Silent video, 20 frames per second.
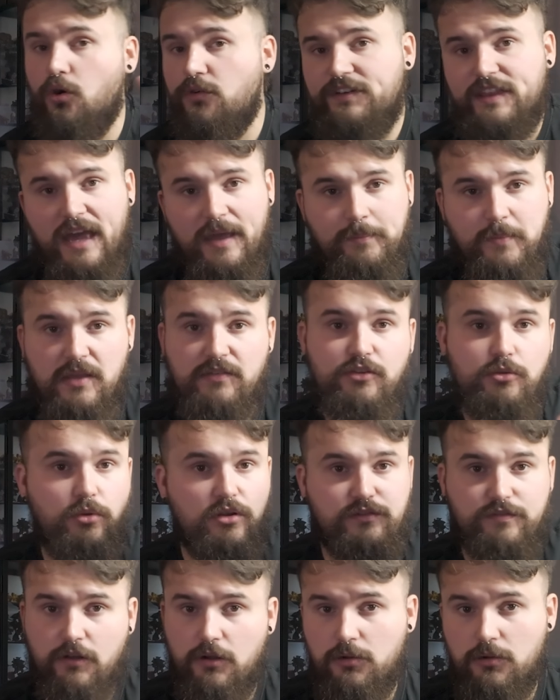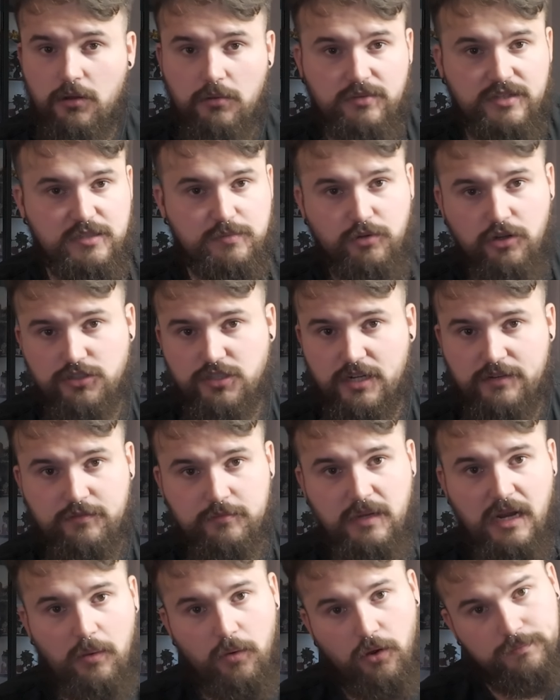Go over there if you want to follow along with this project
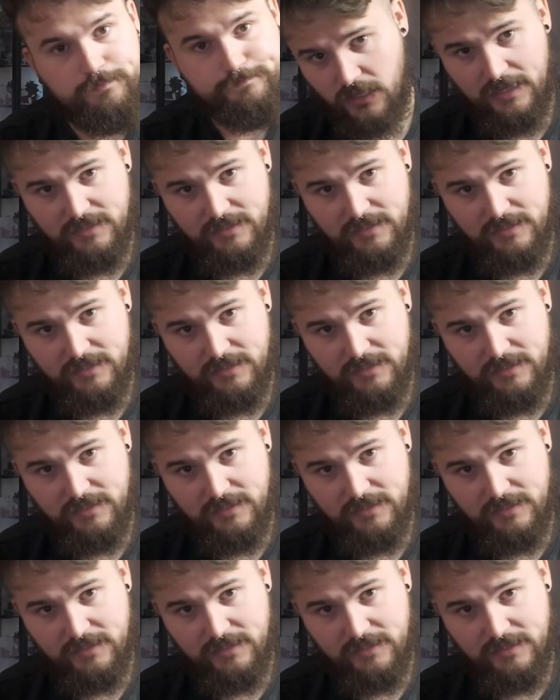from now on.